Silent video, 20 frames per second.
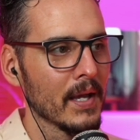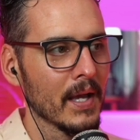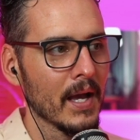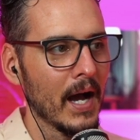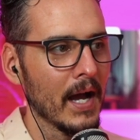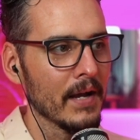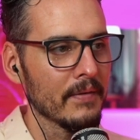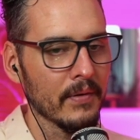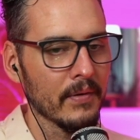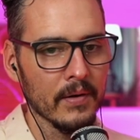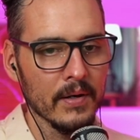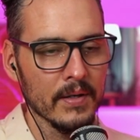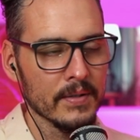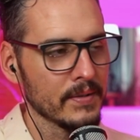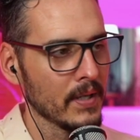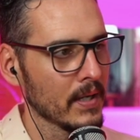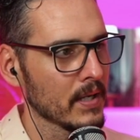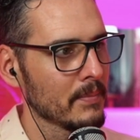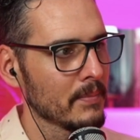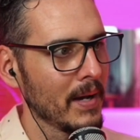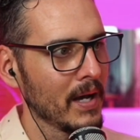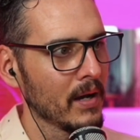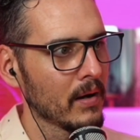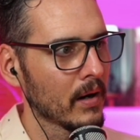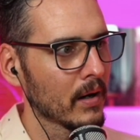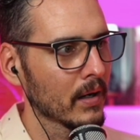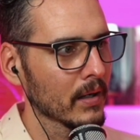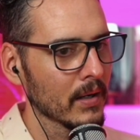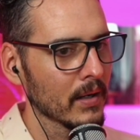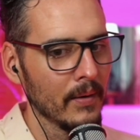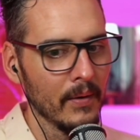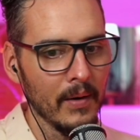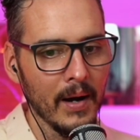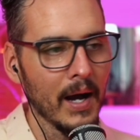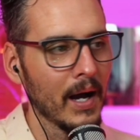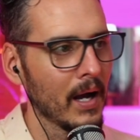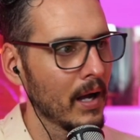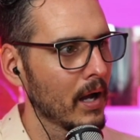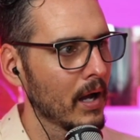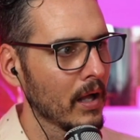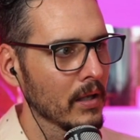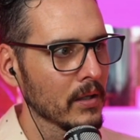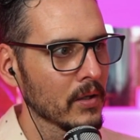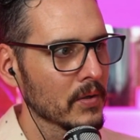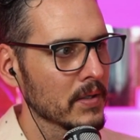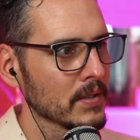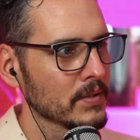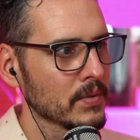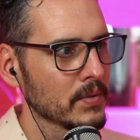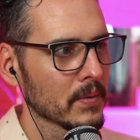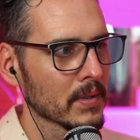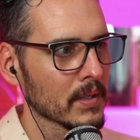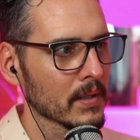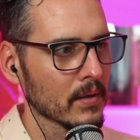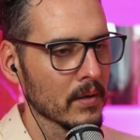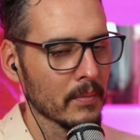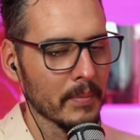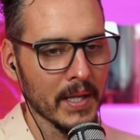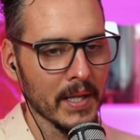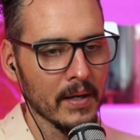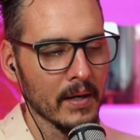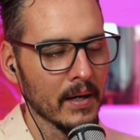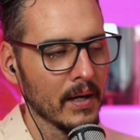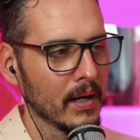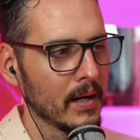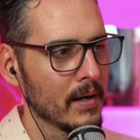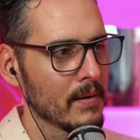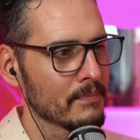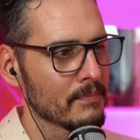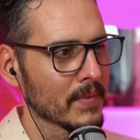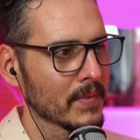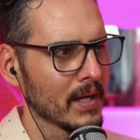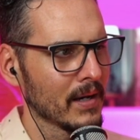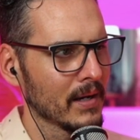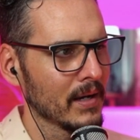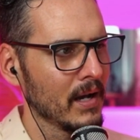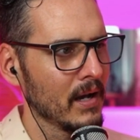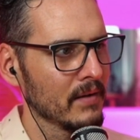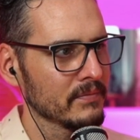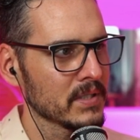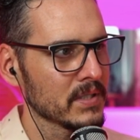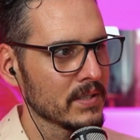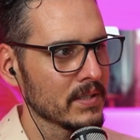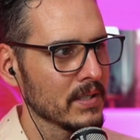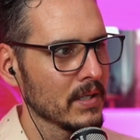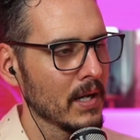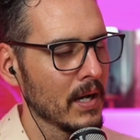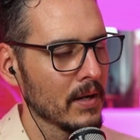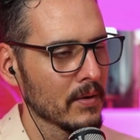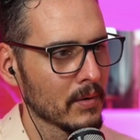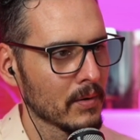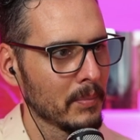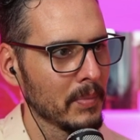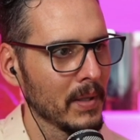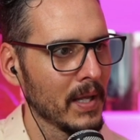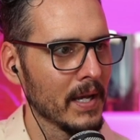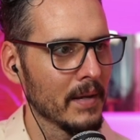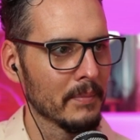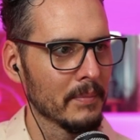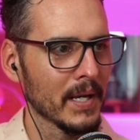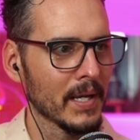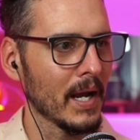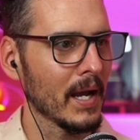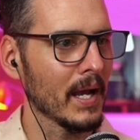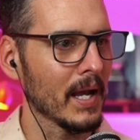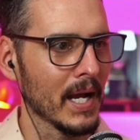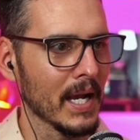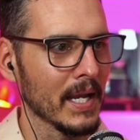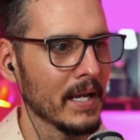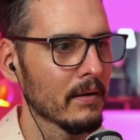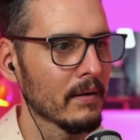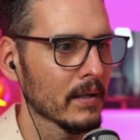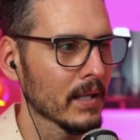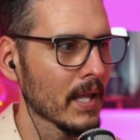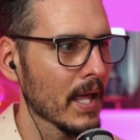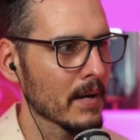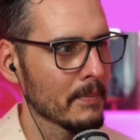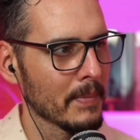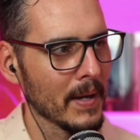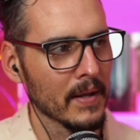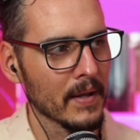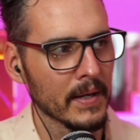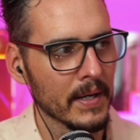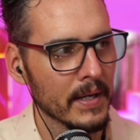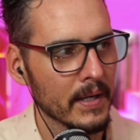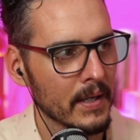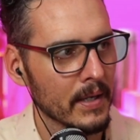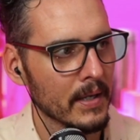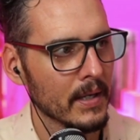I've heard a ton about Argo. I'll look into it a little bit. I'll have to see how to apply it, but I hear a lot about it.